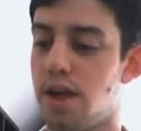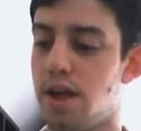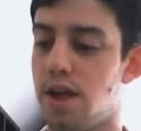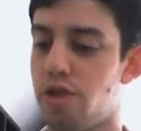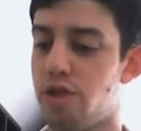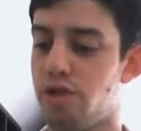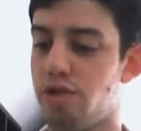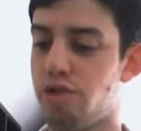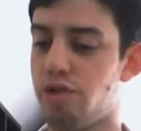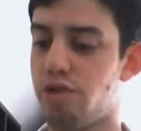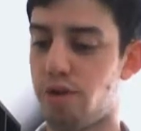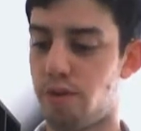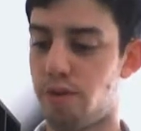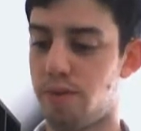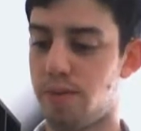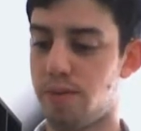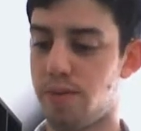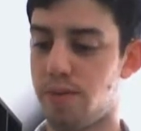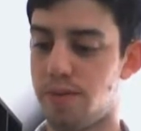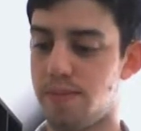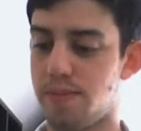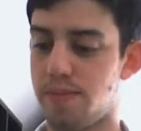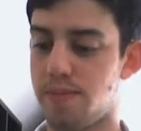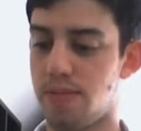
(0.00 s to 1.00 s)
So,
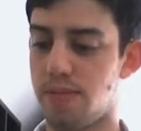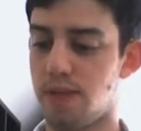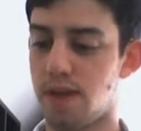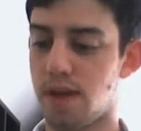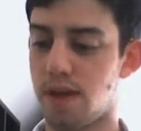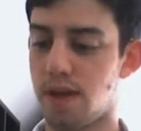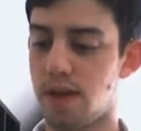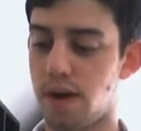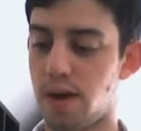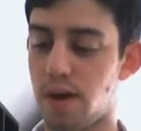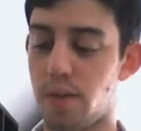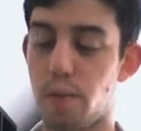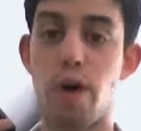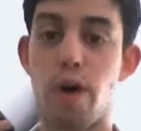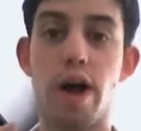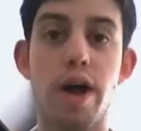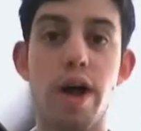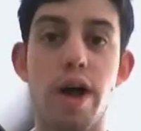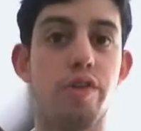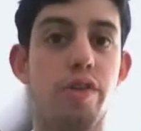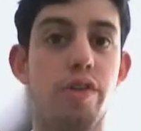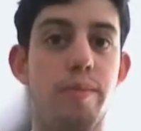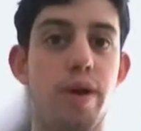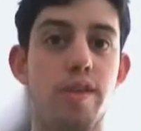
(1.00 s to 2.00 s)
why
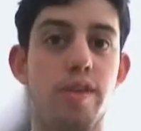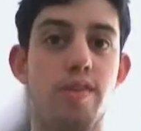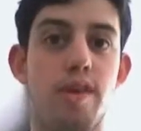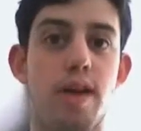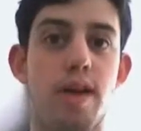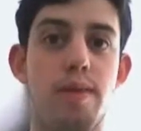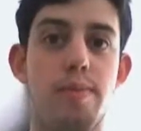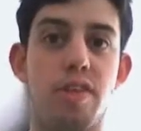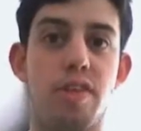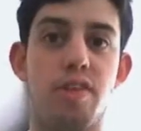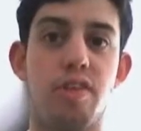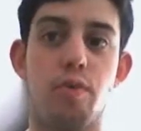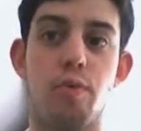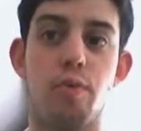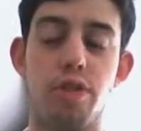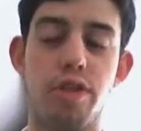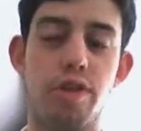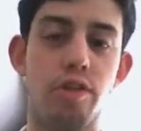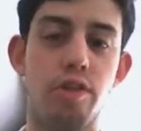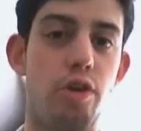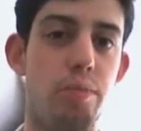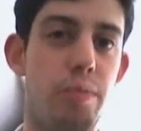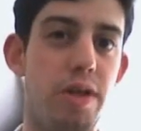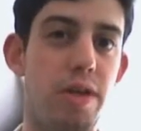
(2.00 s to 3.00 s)
else am I excited about this? Well,
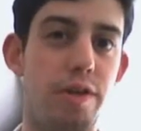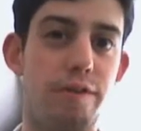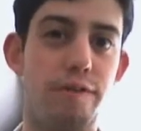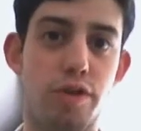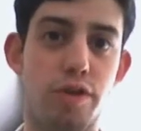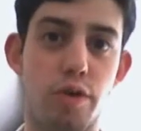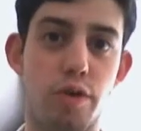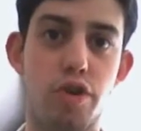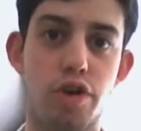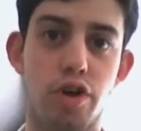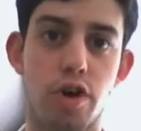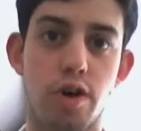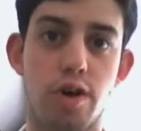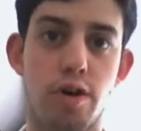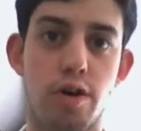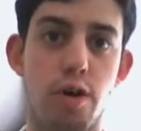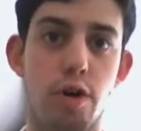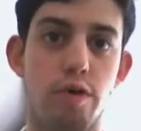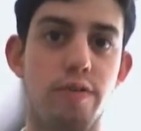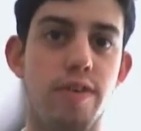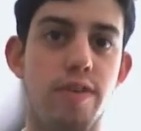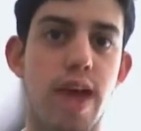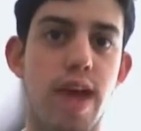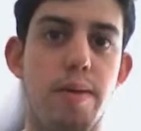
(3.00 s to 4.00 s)
this could be the future
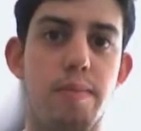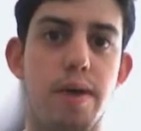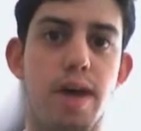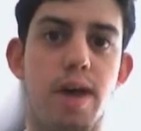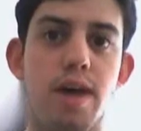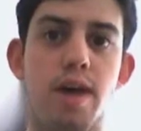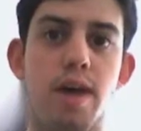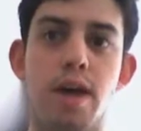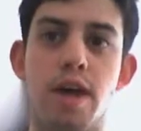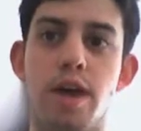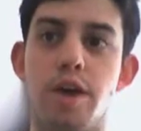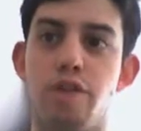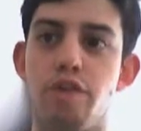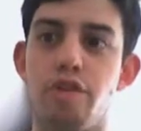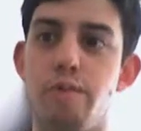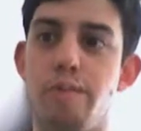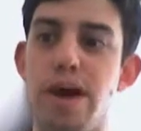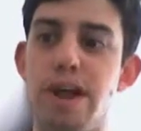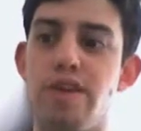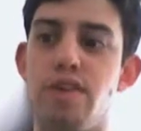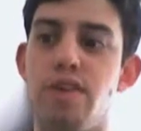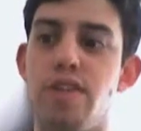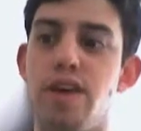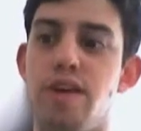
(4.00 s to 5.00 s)
of gaming. So
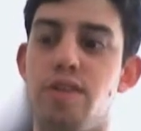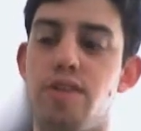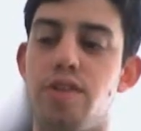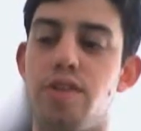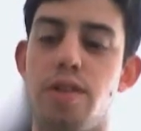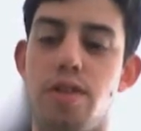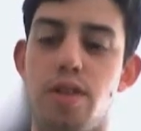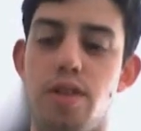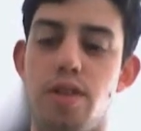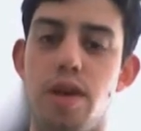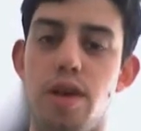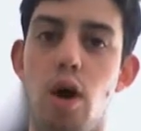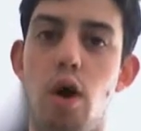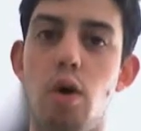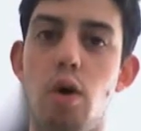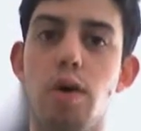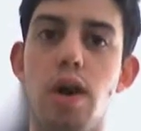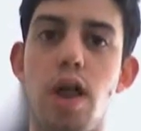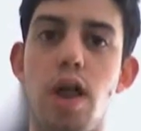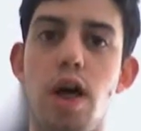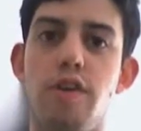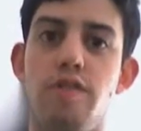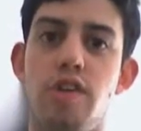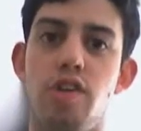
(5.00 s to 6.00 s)
imagine this,
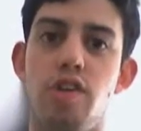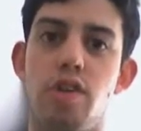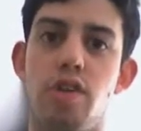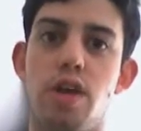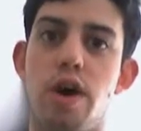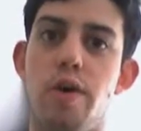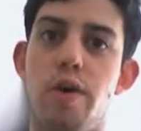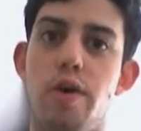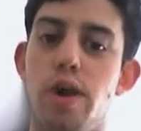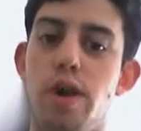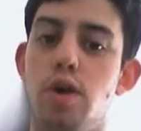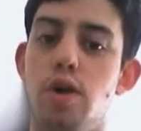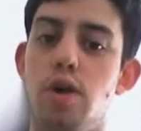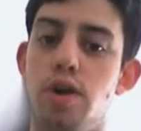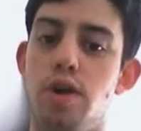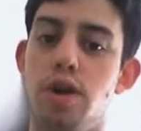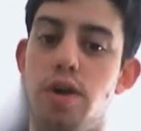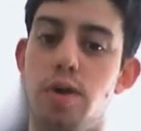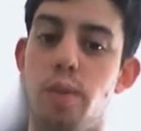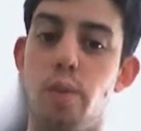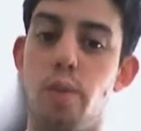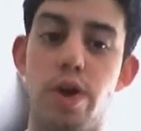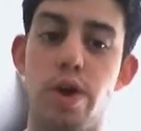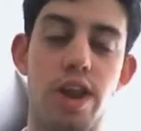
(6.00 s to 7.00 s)
OnLive is currently
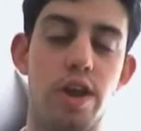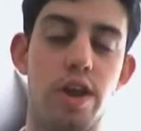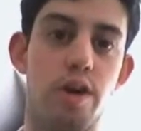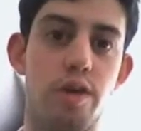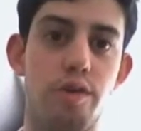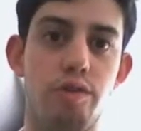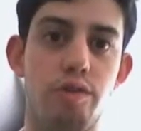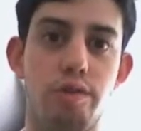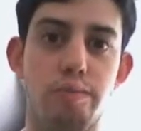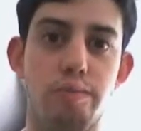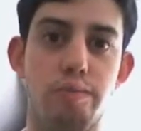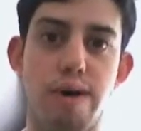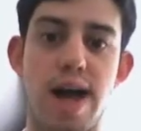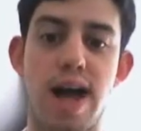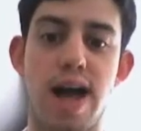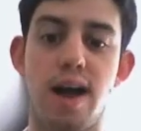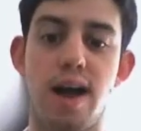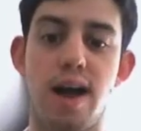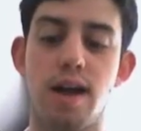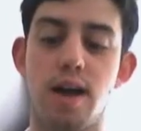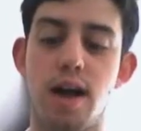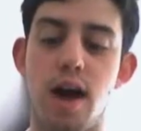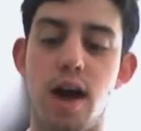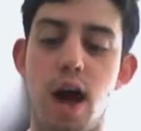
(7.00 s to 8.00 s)
on Windows,
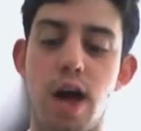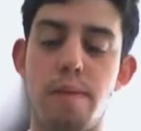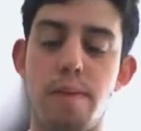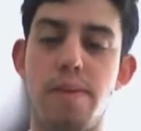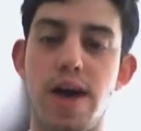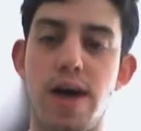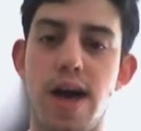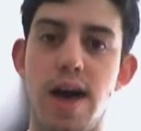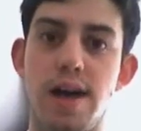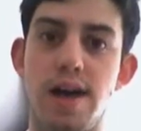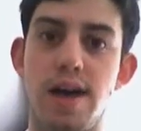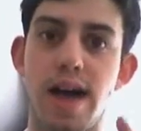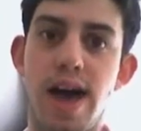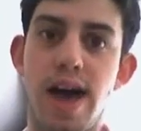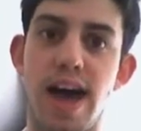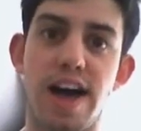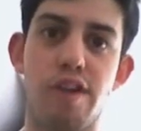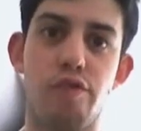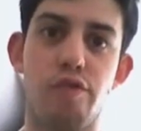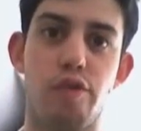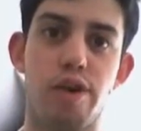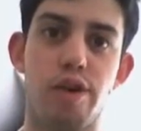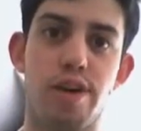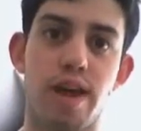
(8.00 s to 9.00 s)
Mac, iPad, Android